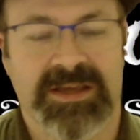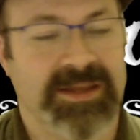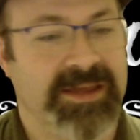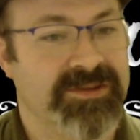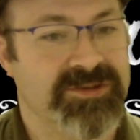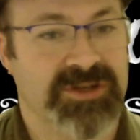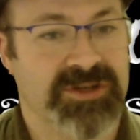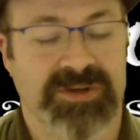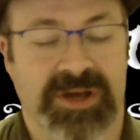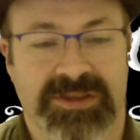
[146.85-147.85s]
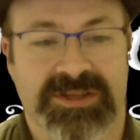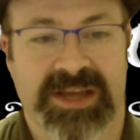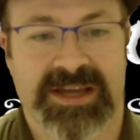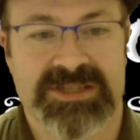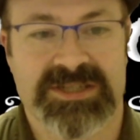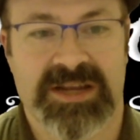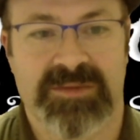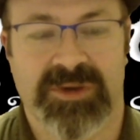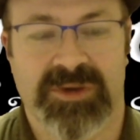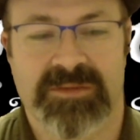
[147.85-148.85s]
The others also got the text chain
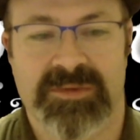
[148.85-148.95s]
bringing them